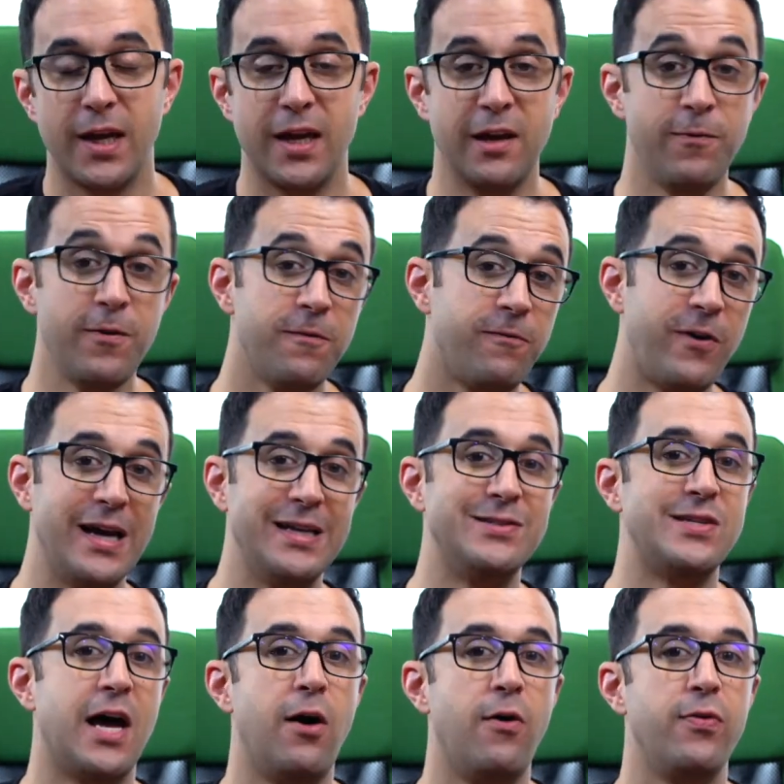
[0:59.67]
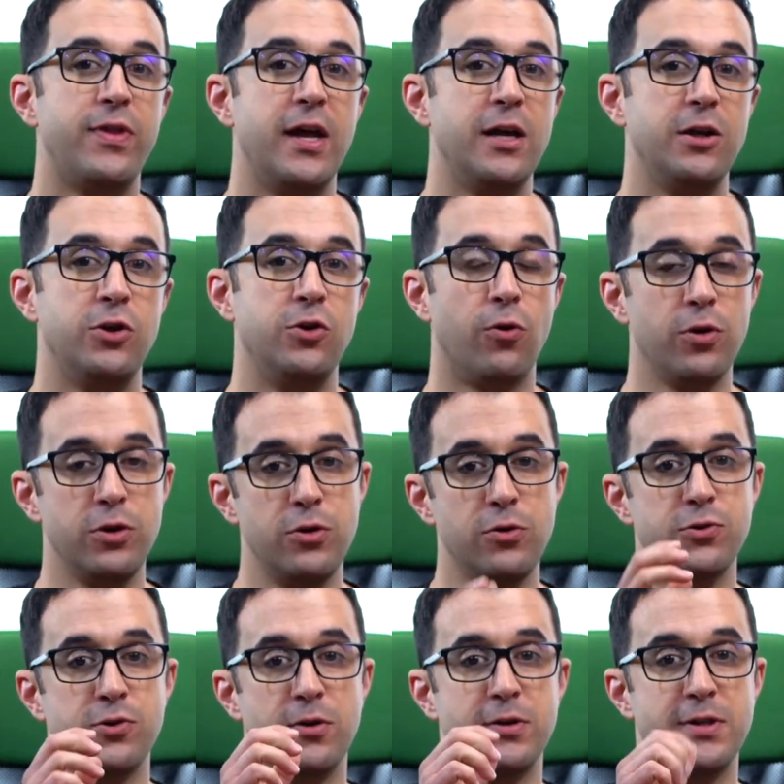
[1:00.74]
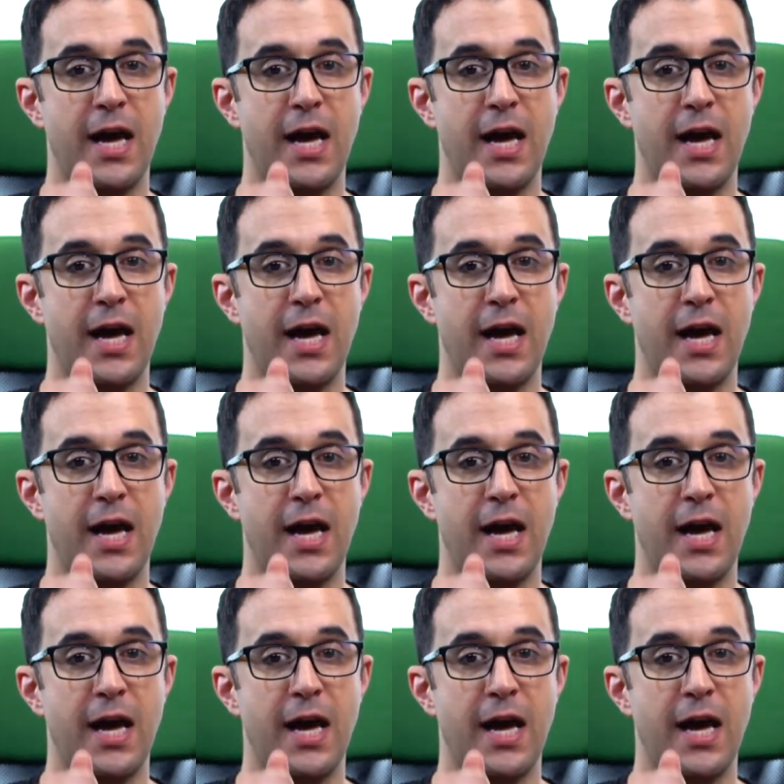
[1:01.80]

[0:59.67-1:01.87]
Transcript: If it finds out that your user